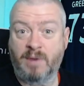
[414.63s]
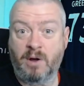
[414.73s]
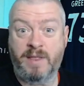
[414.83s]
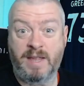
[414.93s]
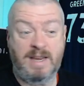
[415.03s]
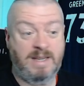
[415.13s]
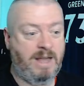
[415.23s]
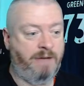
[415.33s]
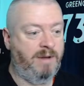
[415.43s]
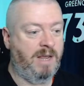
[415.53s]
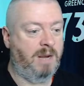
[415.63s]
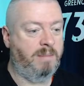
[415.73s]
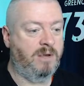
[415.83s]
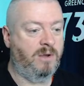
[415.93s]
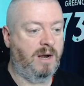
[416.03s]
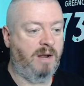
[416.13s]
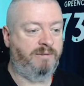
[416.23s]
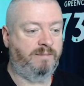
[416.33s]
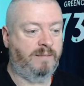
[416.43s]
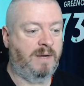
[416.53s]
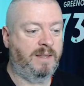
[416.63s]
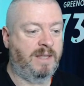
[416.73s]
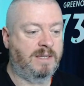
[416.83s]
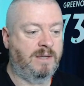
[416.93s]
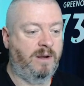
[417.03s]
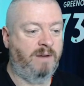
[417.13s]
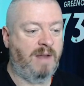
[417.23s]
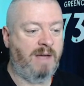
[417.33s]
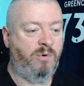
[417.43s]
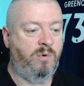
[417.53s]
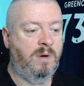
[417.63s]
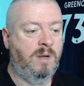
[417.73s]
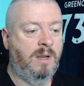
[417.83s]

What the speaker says: I think he's definitely going to be good enough at this kind of level.